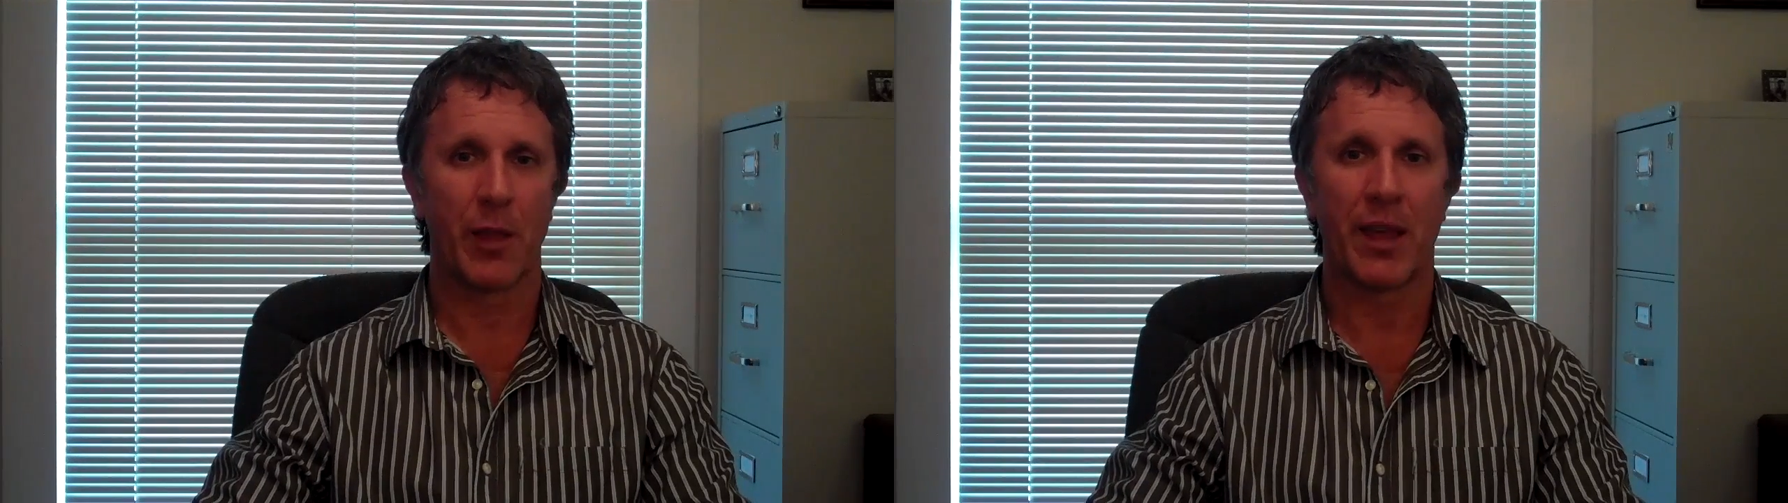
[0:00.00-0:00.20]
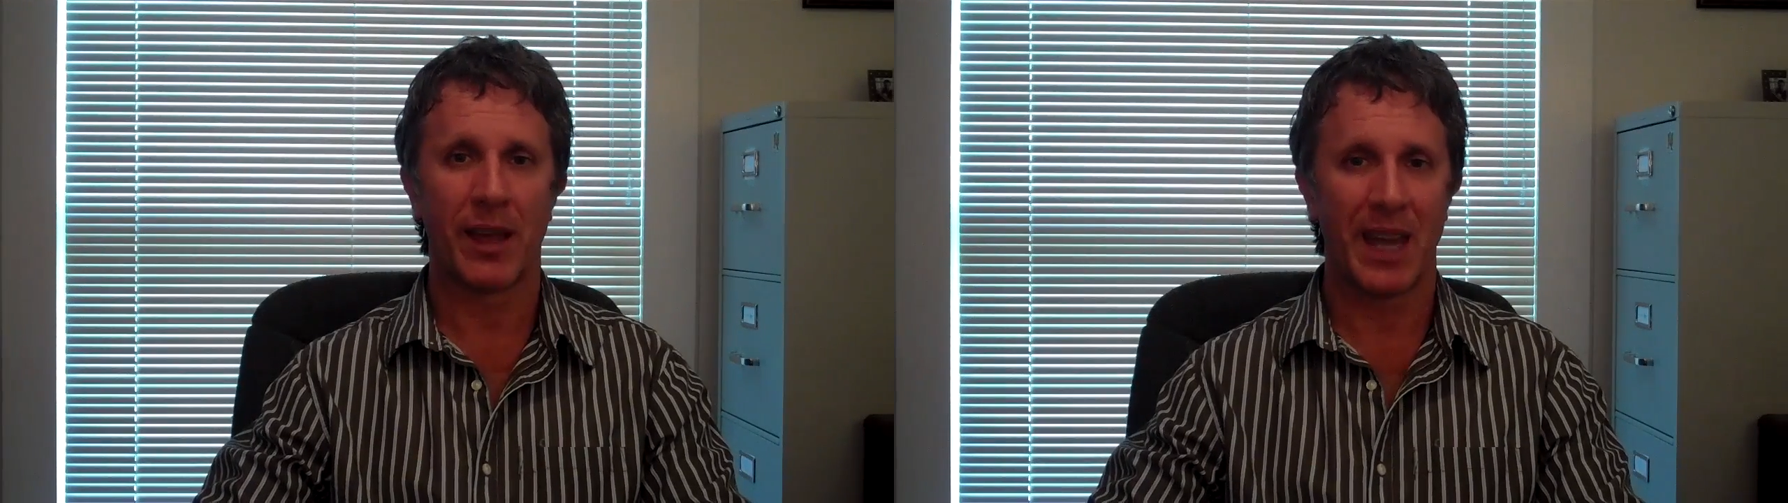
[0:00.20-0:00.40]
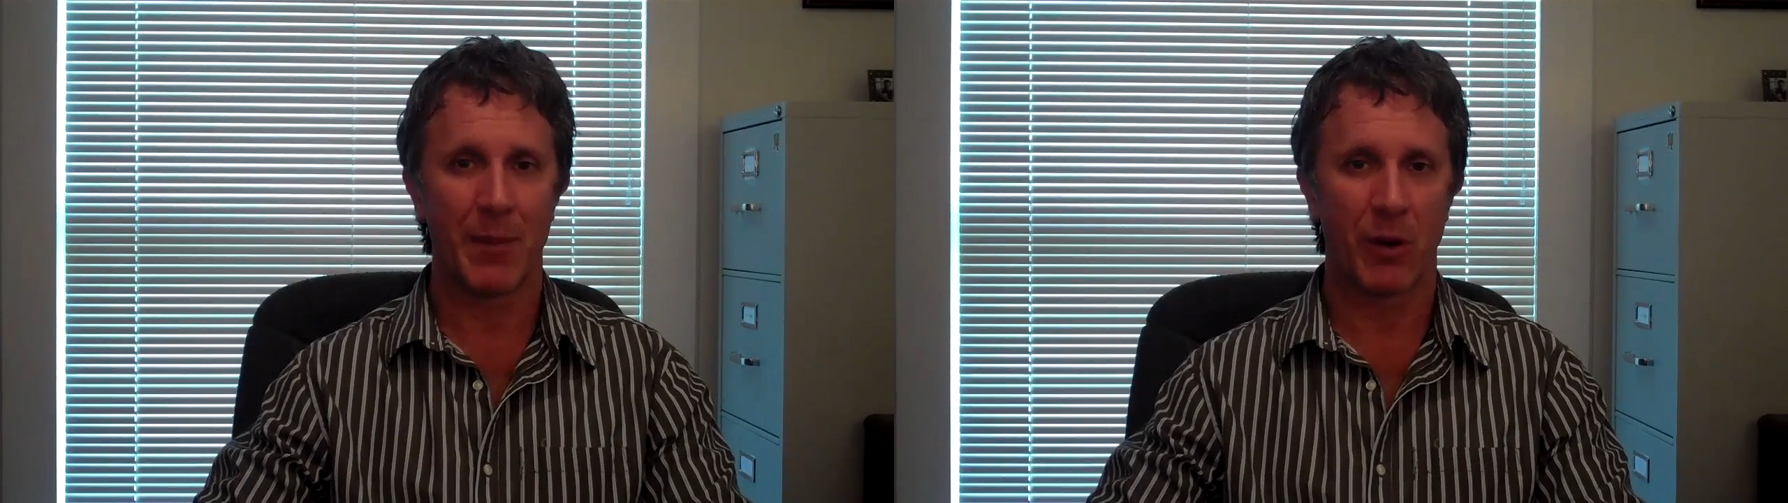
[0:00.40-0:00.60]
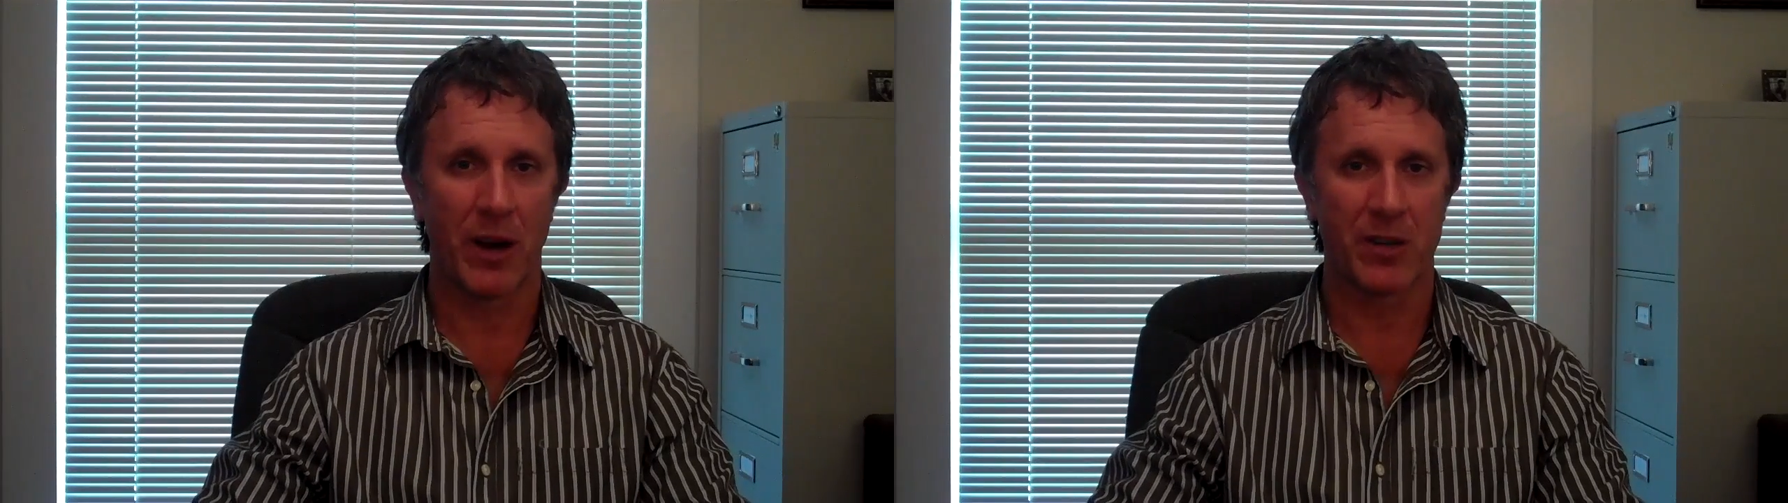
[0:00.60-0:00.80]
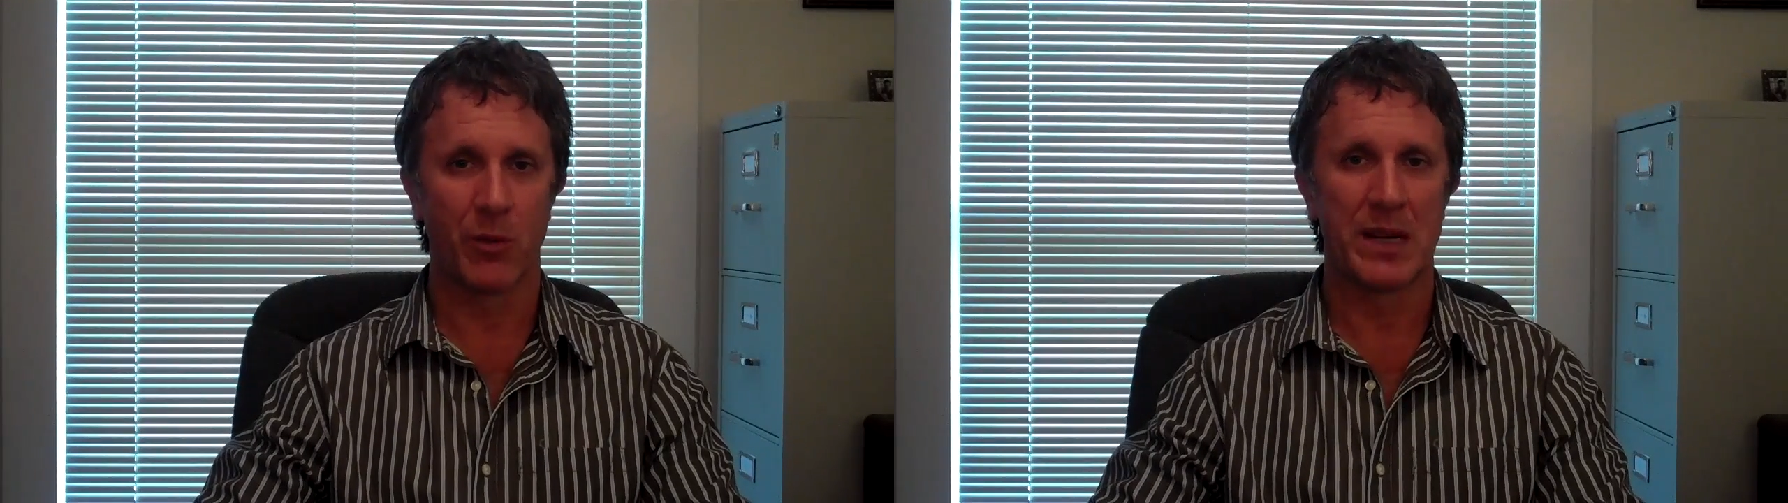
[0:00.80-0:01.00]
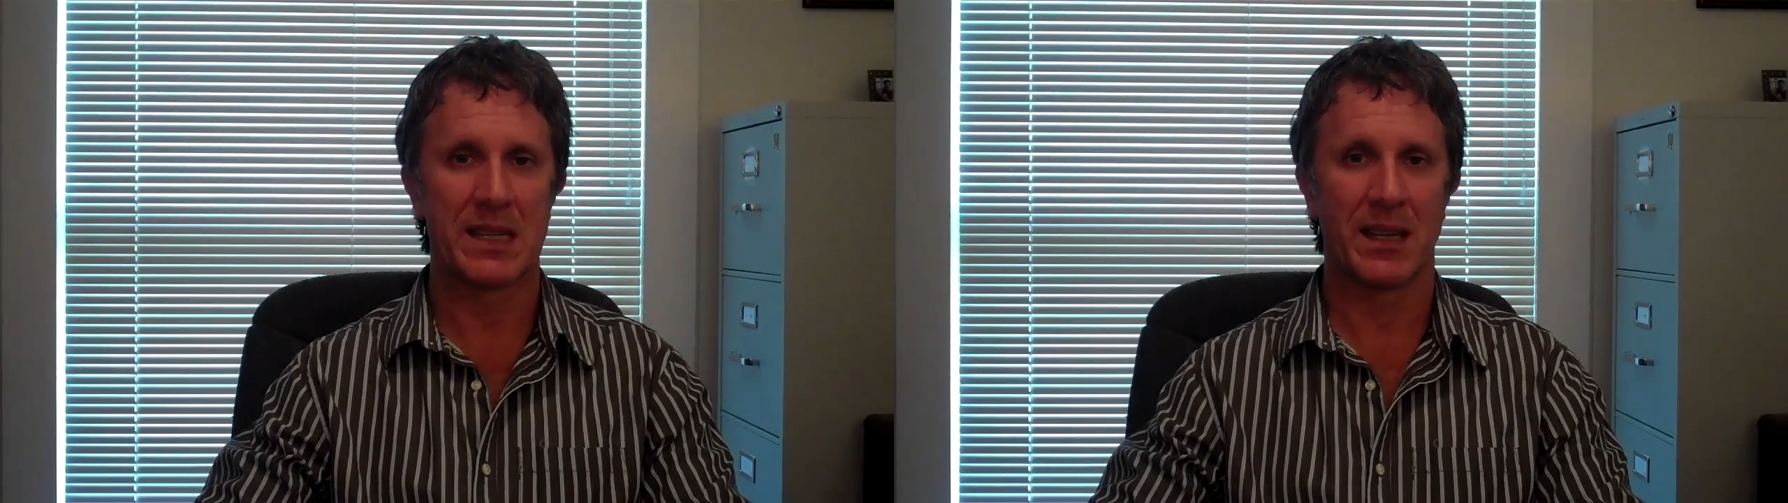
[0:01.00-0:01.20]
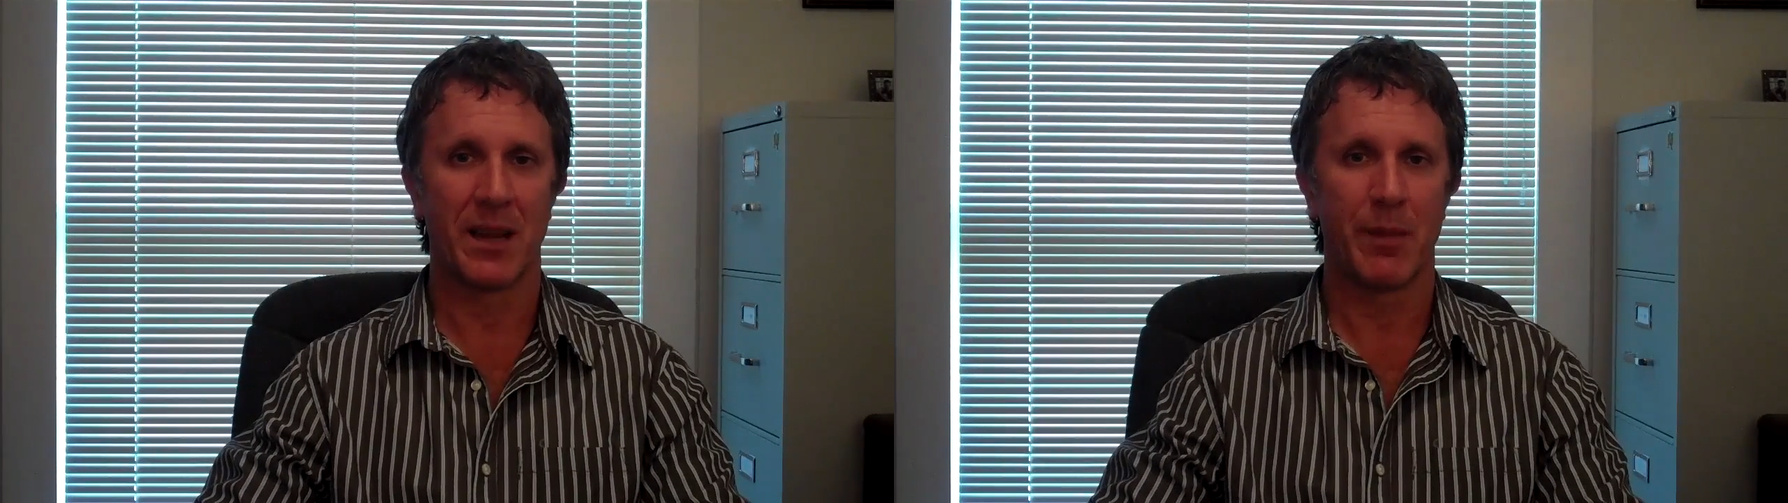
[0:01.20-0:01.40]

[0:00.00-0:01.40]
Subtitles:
other thing I came across recently,